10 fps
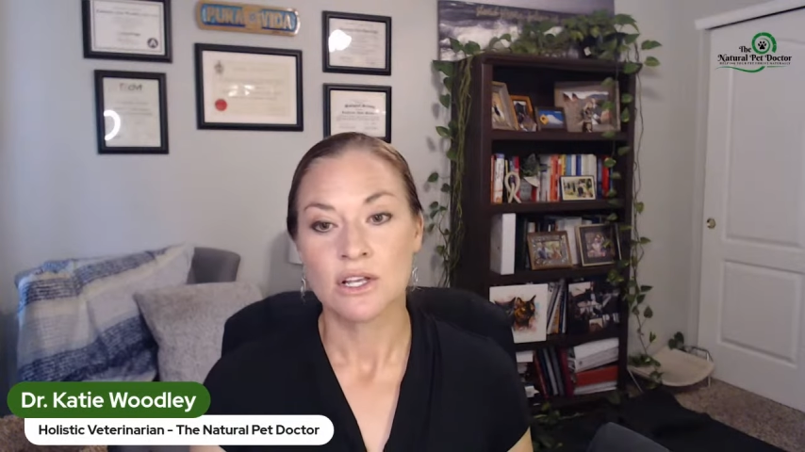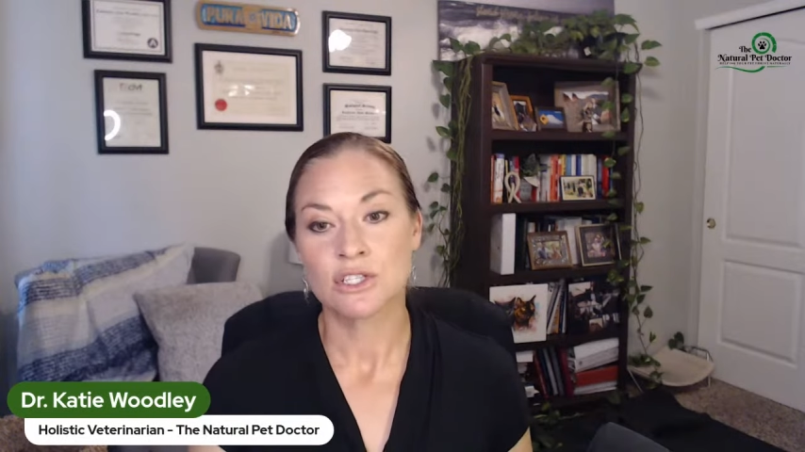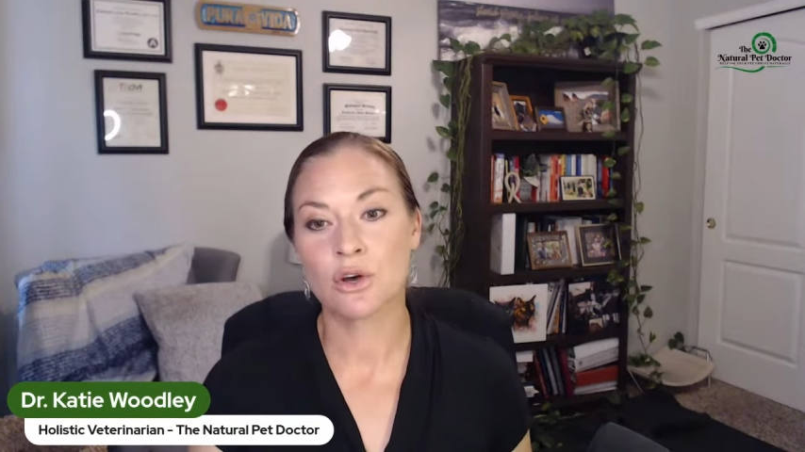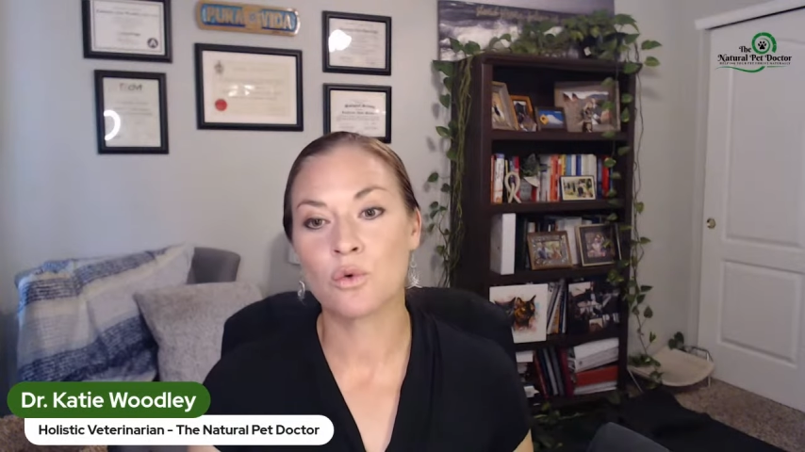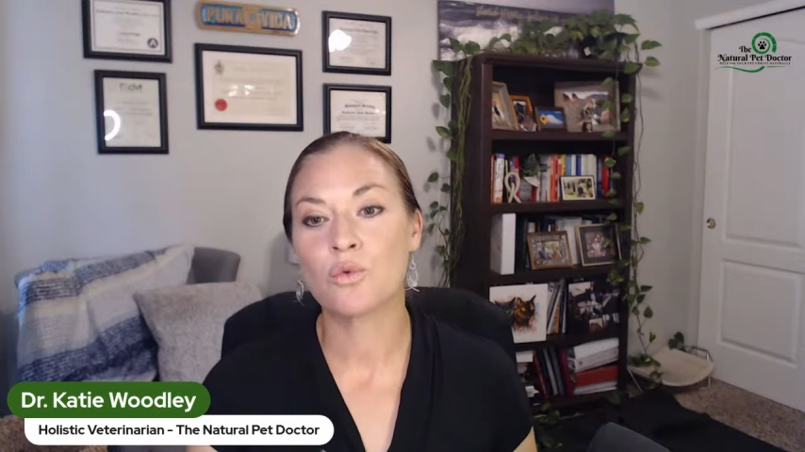
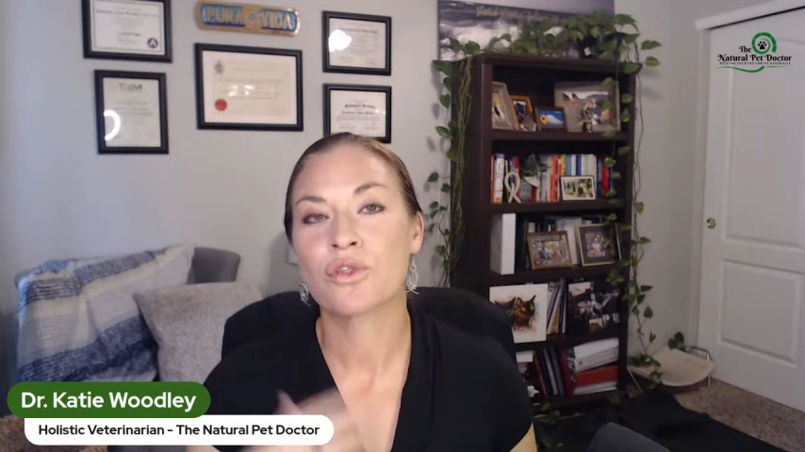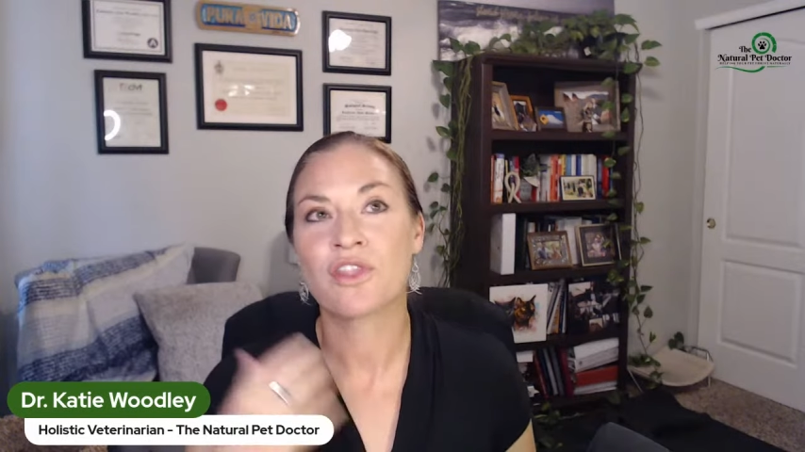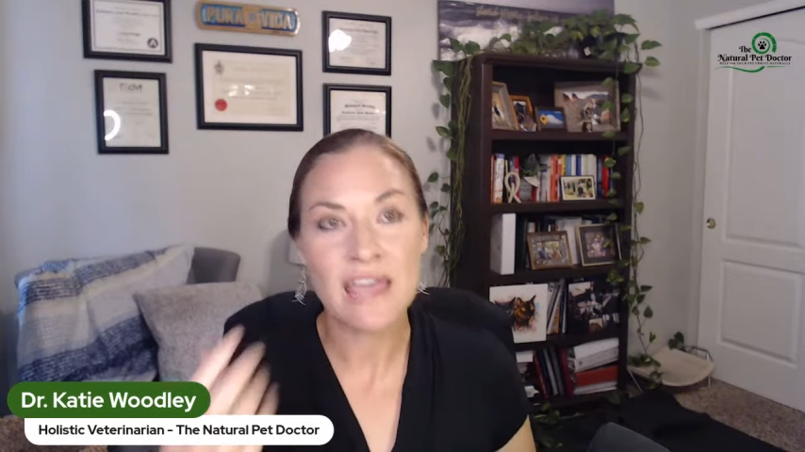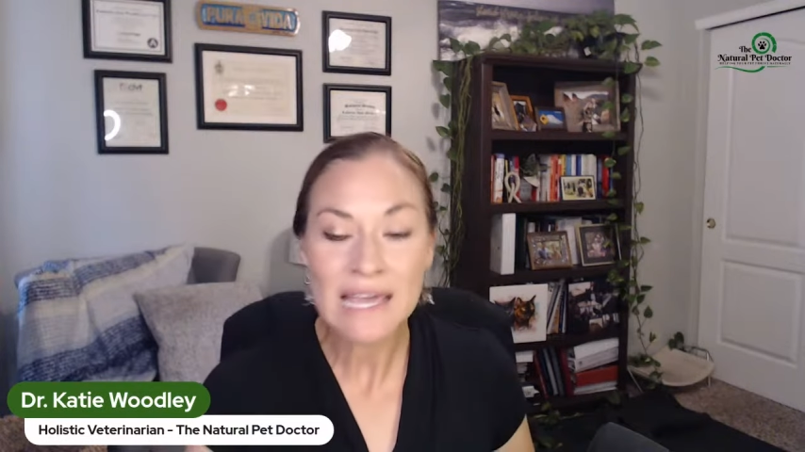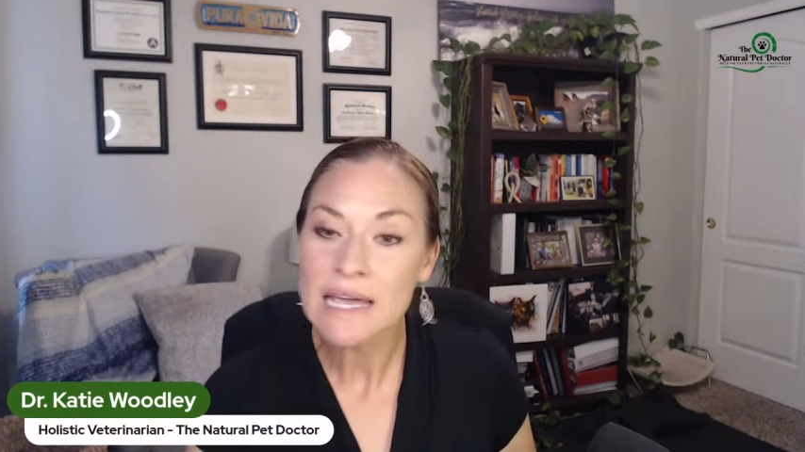So
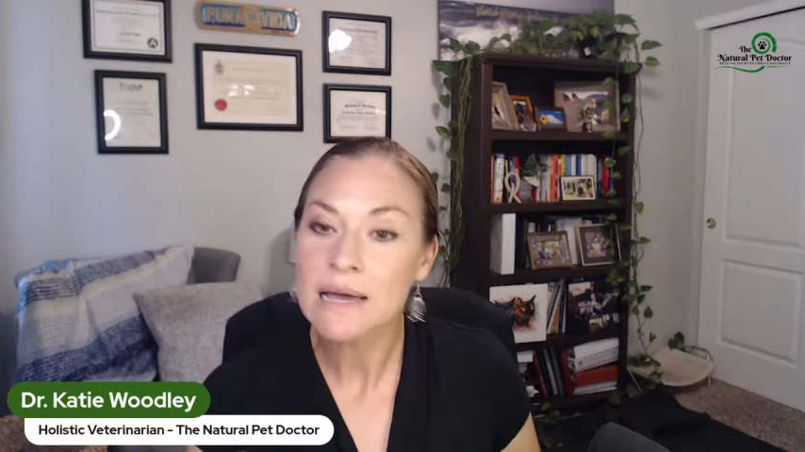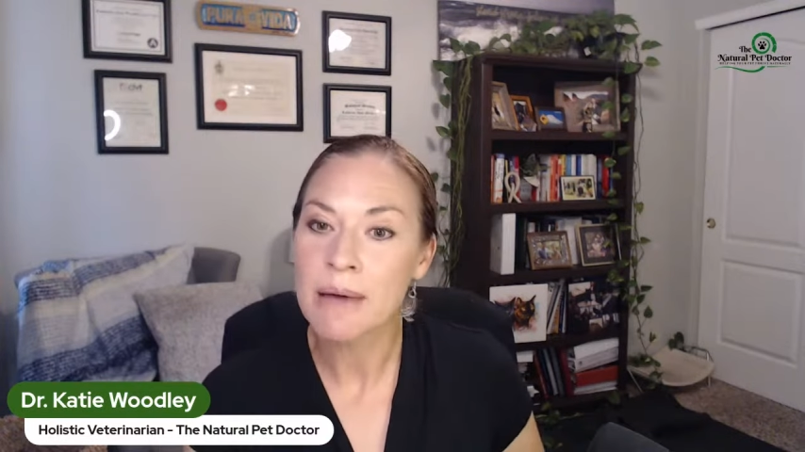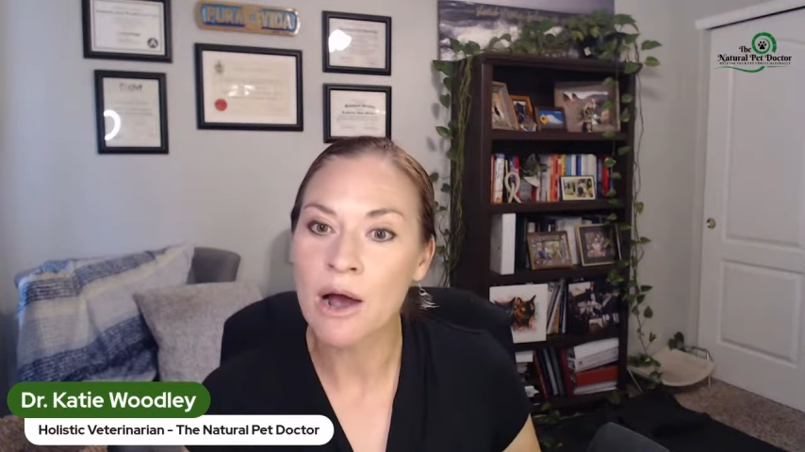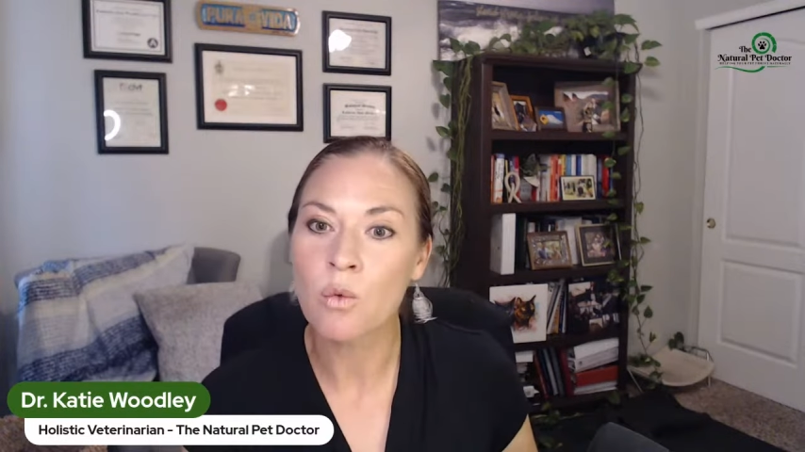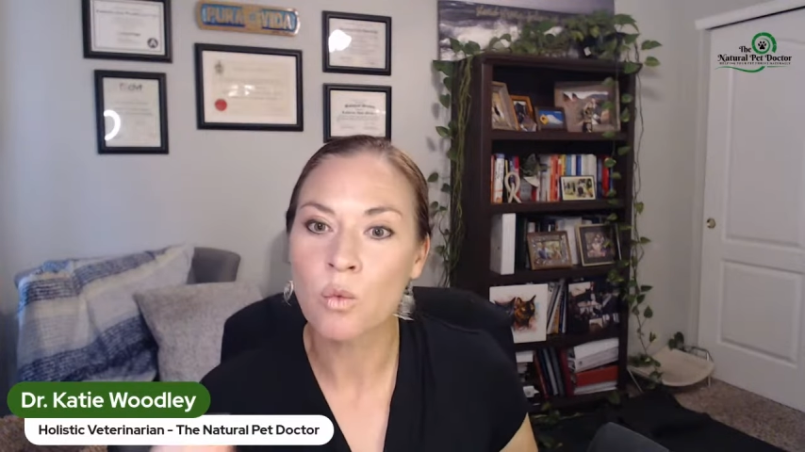thinking
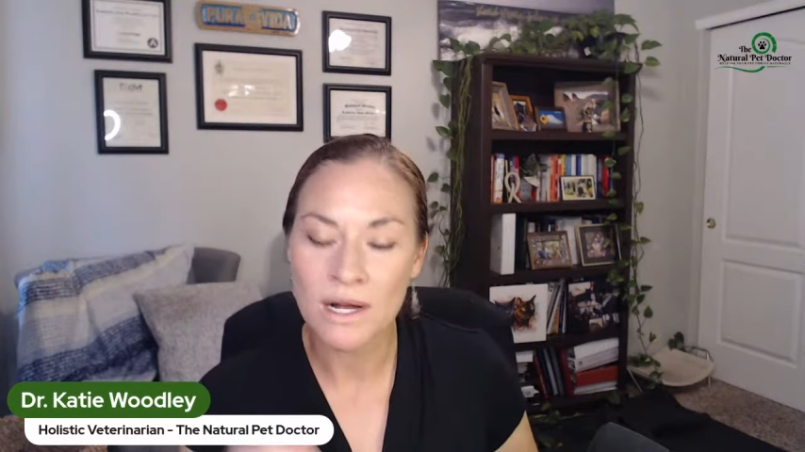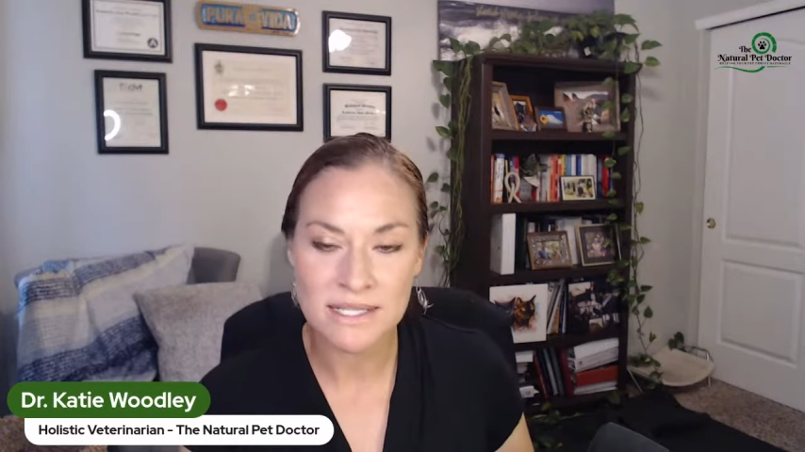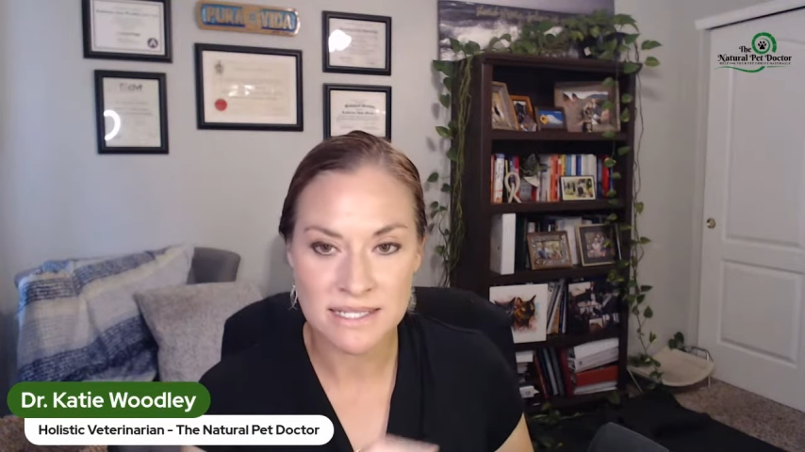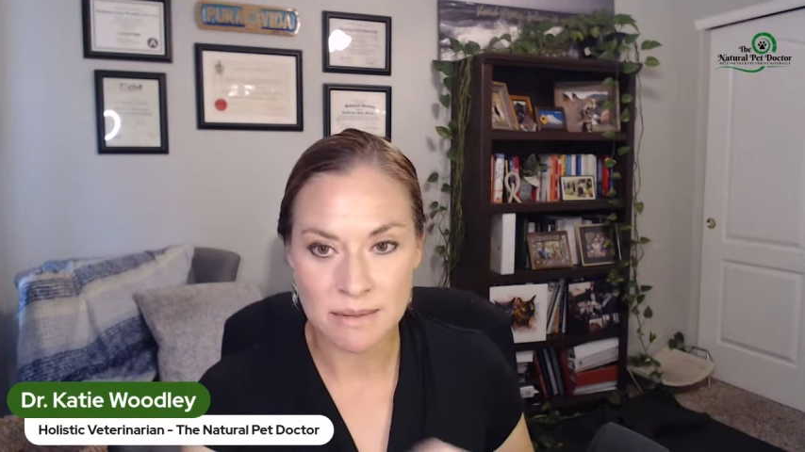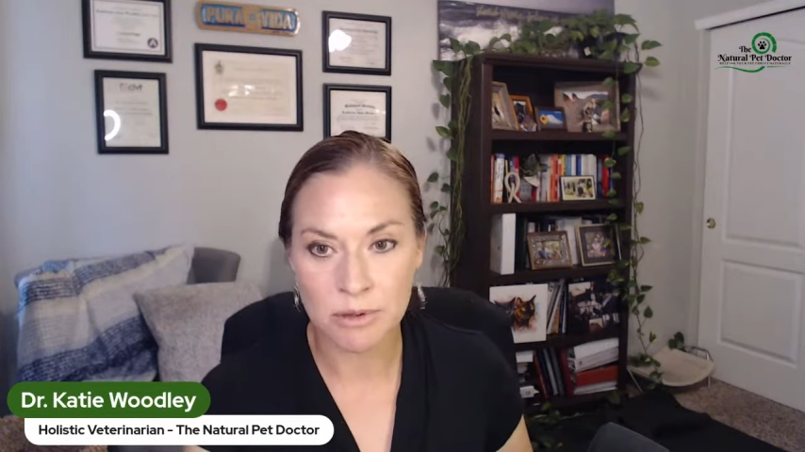about
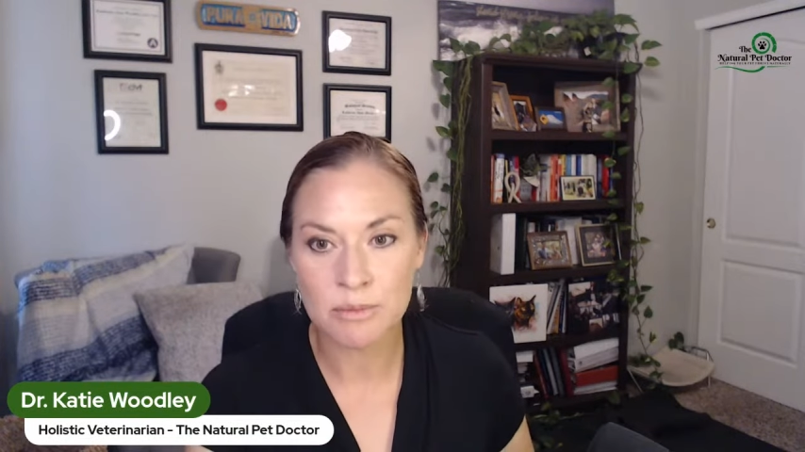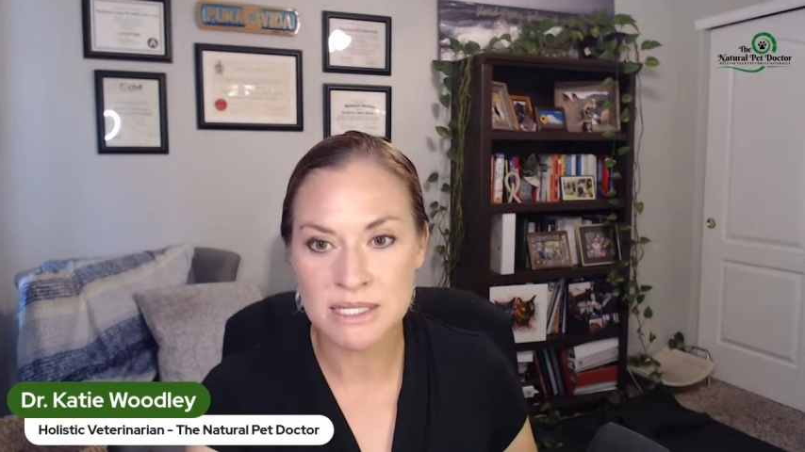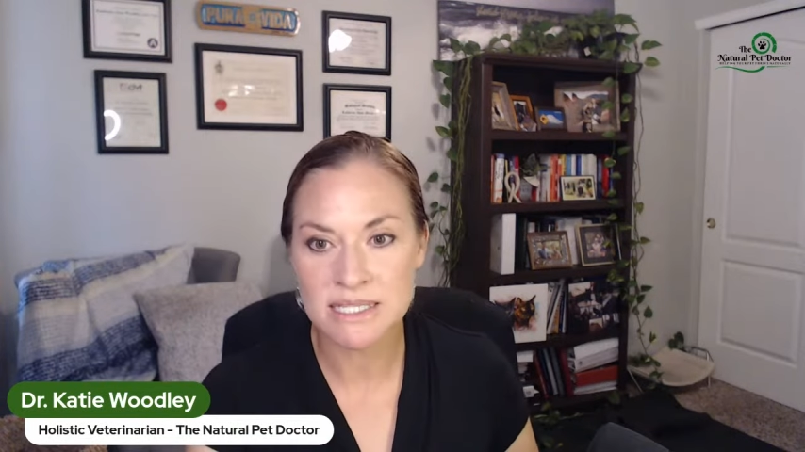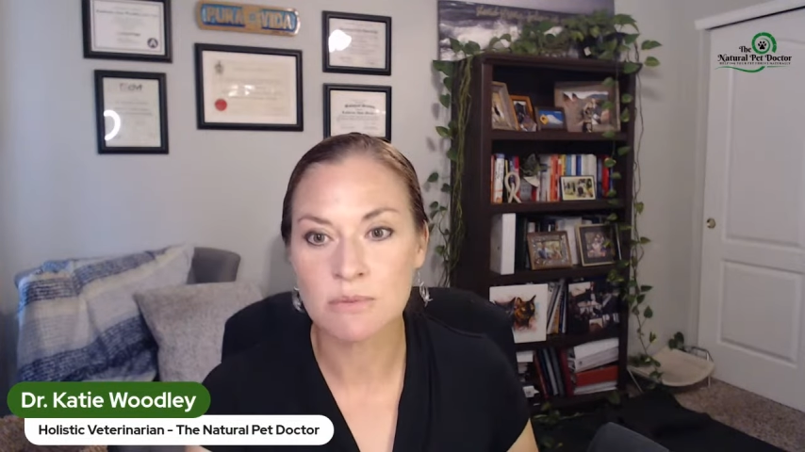what supplements